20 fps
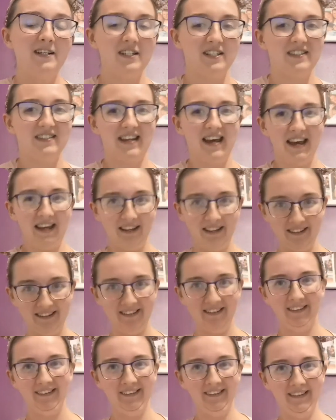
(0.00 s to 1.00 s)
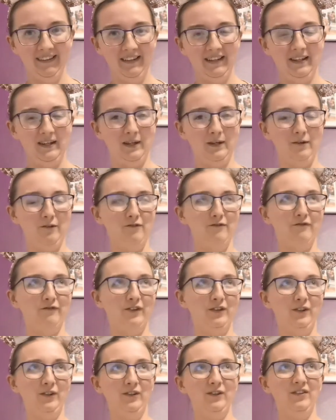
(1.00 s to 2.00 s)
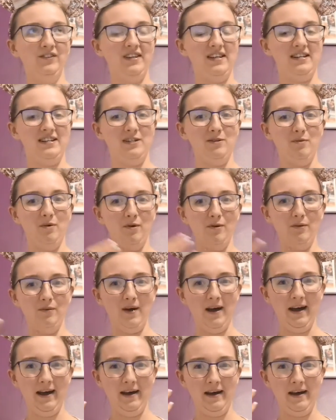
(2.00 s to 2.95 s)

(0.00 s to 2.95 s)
just a girl who falls into